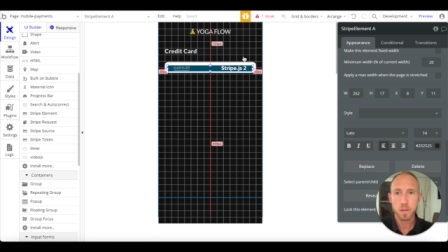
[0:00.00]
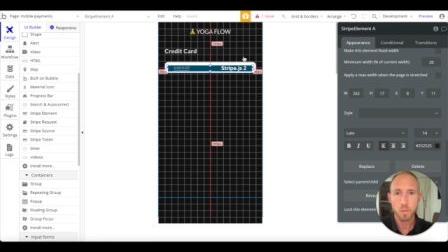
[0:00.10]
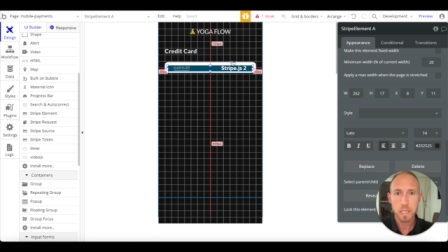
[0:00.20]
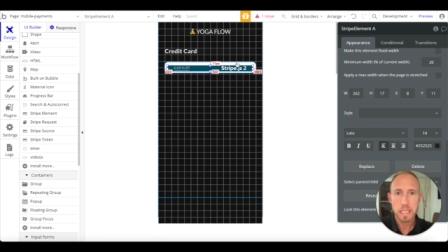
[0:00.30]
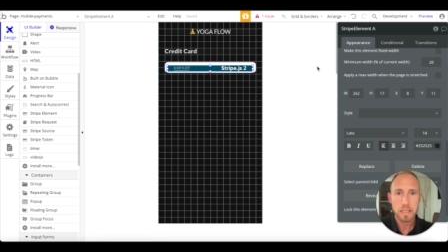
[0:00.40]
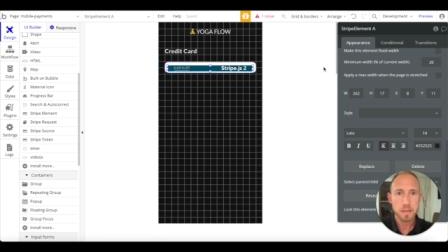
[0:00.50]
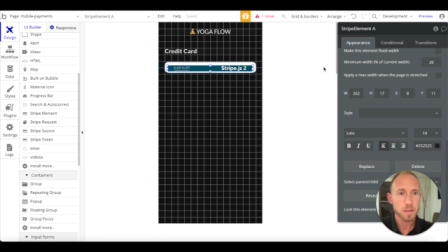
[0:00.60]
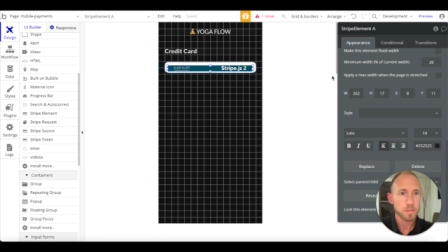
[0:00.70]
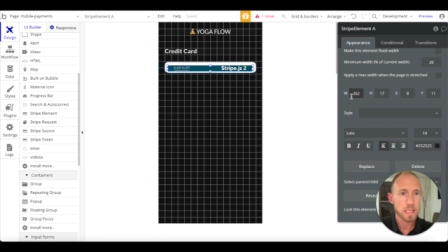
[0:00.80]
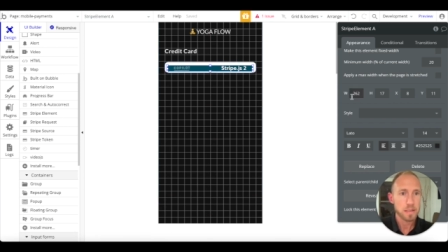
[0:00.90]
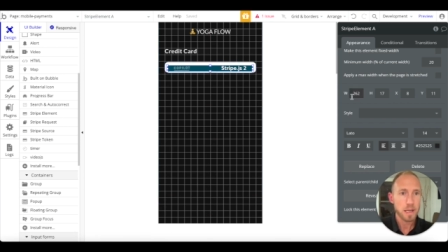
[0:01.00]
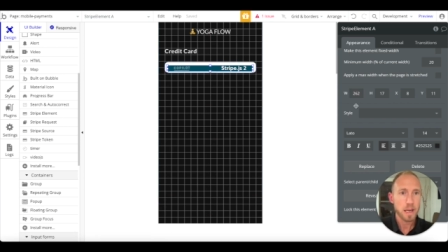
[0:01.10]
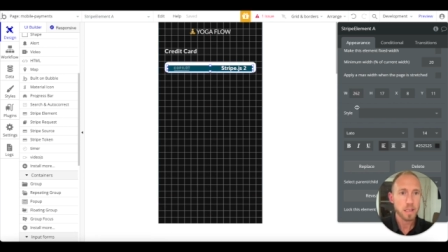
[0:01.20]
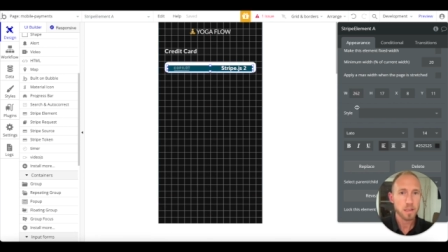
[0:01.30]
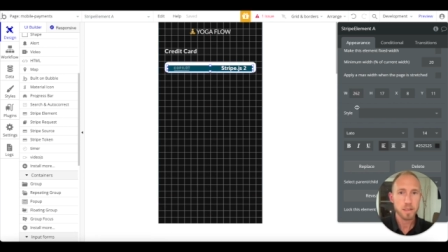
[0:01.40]
we get some nice
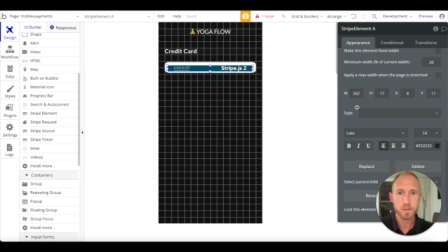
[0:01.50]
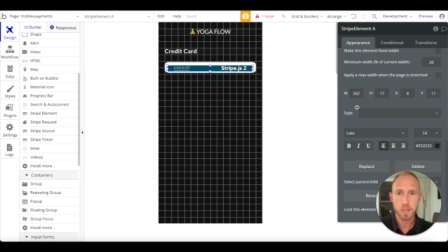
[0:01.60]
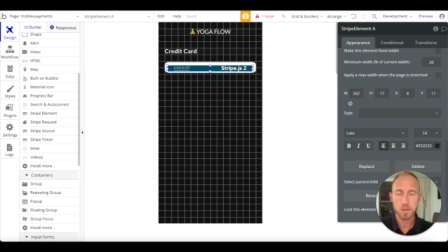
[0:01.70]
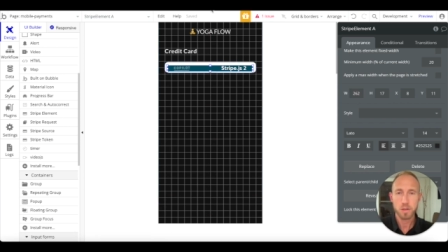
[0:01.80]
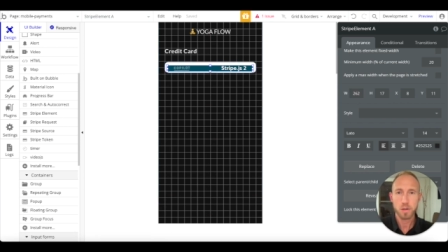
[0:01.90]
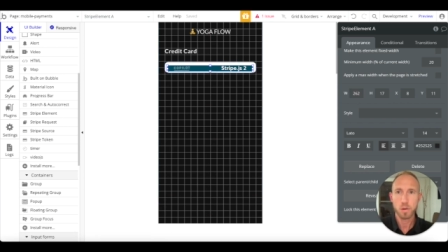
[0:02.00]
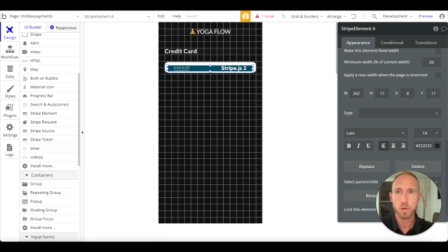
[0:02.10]
icons that show